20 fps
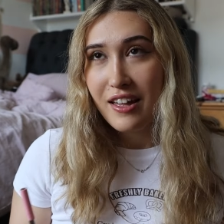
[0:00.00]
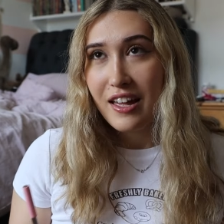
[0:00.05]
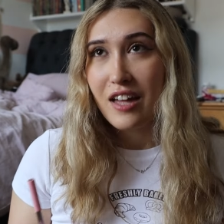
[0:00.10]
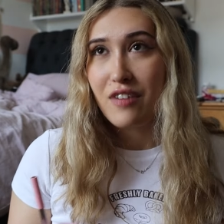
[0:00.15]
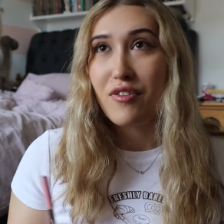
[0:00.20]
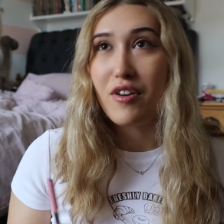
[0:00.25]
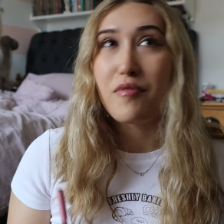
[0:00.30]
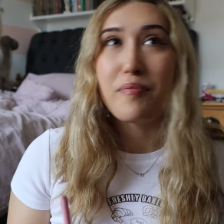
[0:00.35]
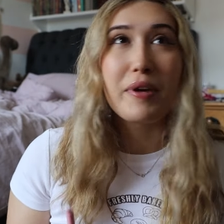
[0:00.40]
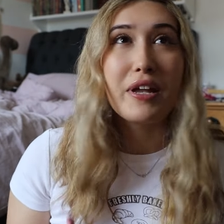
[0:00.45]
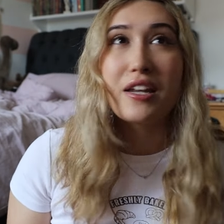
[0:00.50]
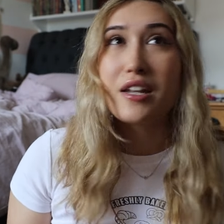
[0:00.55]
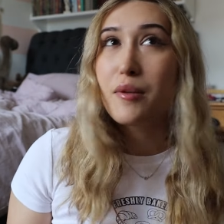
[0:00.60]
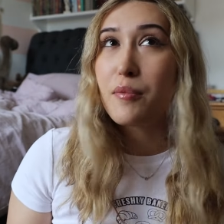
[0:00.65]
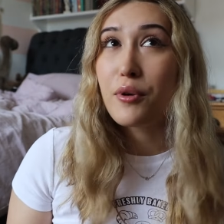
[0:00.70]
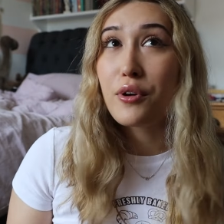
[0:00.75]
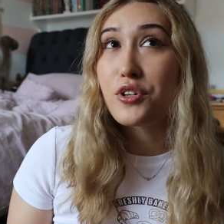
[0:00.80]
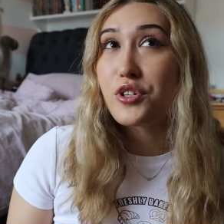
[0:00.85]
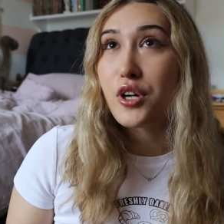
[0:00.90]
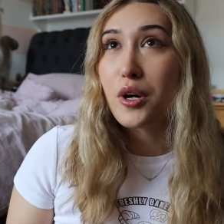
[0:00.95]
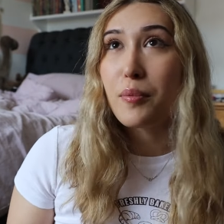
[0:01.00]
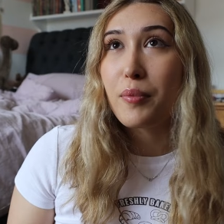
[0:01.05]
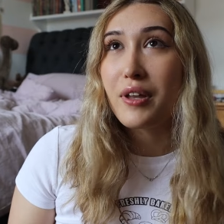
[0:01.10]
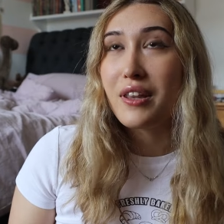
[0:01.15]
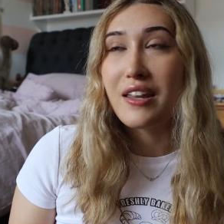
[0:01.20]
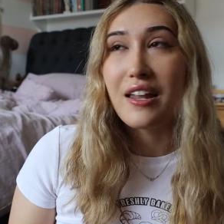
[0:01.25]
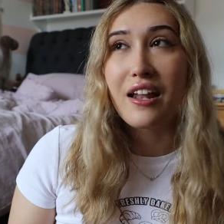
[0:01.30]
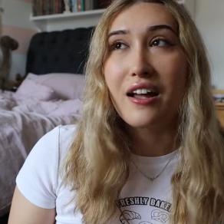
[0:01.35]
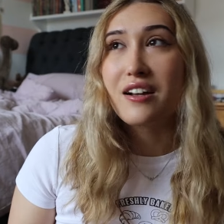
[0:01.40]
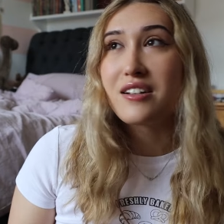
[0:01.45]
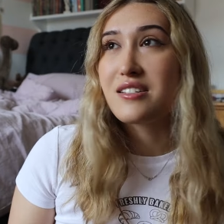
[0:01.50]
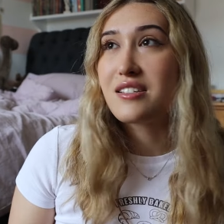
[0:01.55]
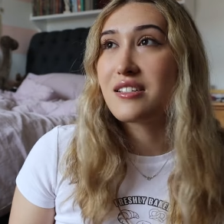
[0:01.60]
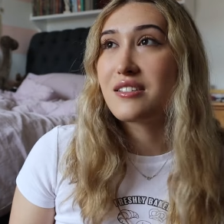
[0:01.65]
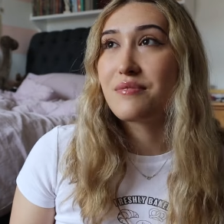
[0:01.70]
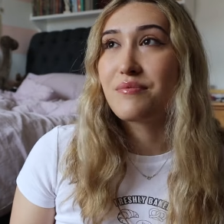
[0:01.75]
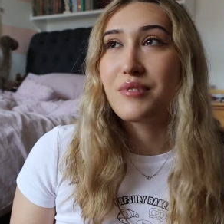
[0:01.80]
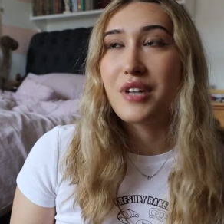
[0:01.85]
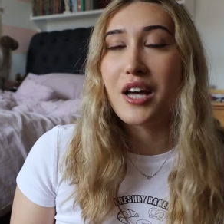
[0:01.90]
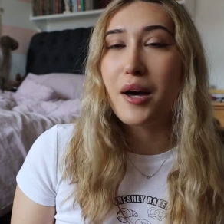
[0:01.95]
If I've been in the bookshop in the
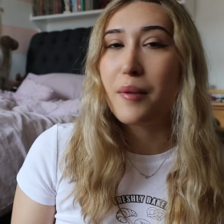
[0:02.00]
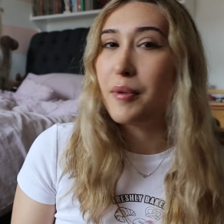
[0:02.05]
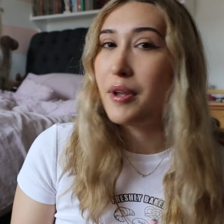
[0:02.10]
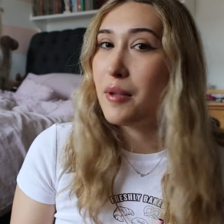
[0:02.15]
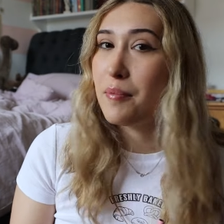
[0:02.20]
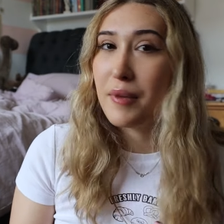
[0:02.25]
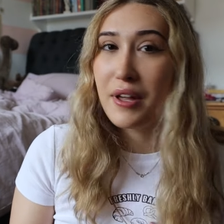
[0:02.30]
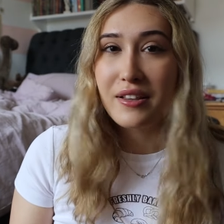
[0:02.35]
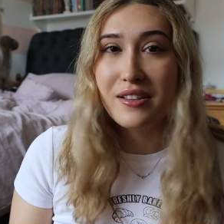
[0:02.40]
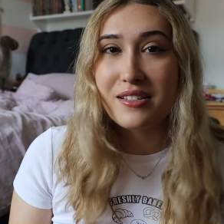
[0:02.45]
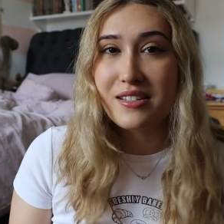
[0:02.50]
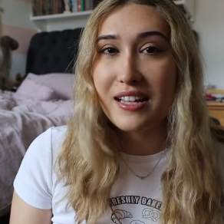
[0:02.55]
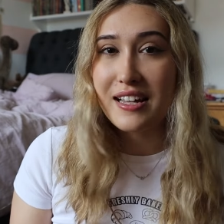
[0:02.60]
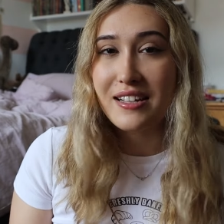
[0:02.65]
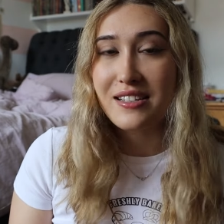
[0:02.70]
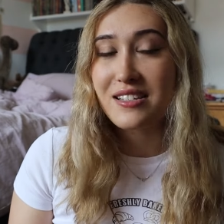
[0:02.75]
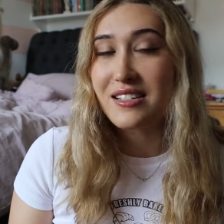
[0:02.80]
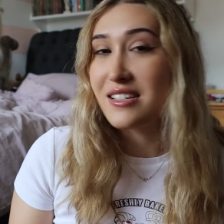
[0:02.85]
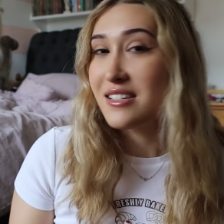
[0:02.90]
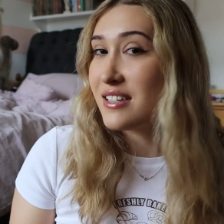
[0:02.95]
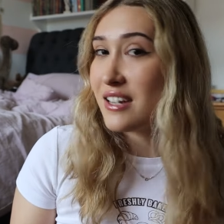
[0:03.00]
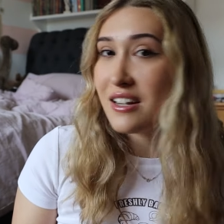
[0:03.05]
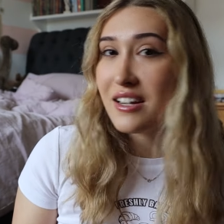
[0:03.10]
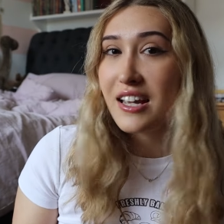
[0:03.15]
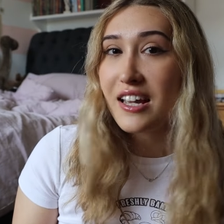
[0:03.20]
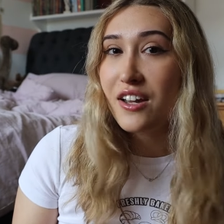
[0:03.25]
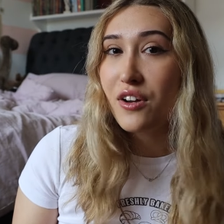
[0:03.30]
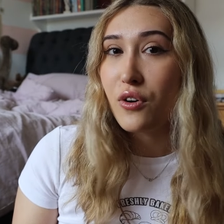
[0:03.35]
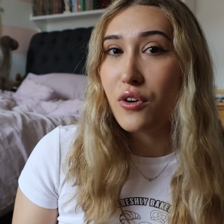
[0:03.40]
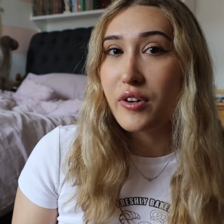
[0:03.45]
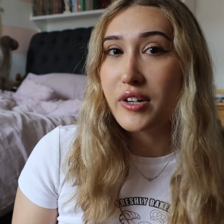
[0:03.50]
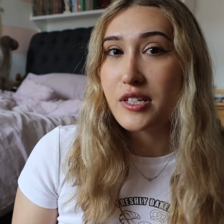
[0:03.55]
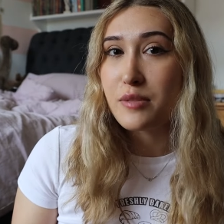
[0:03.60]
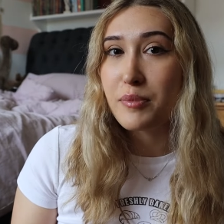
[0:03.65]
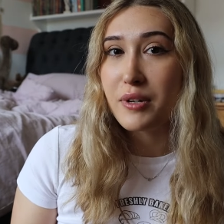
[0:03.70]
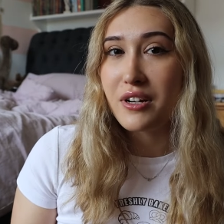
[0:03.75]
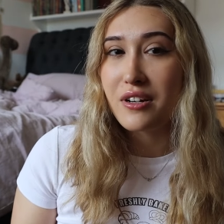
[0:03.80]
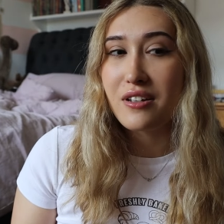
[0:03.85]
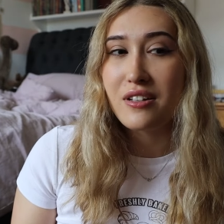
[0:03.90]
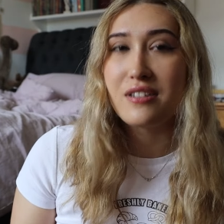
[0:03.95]
last couple of months, it's to study or it's
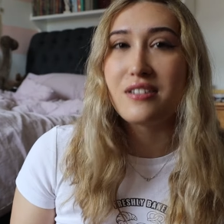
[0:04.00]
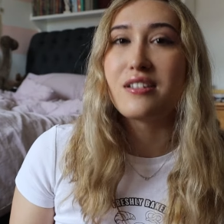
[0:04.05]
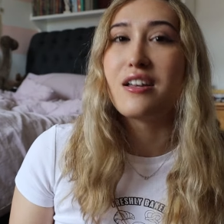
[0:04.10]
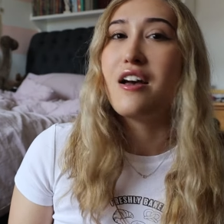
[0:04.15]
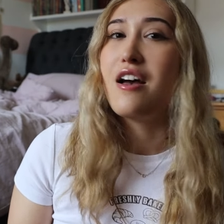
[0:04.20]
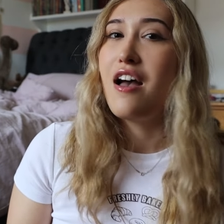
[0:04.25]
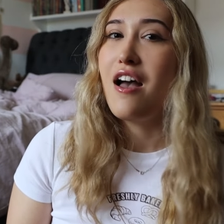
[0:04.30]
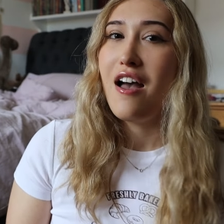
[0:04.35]
because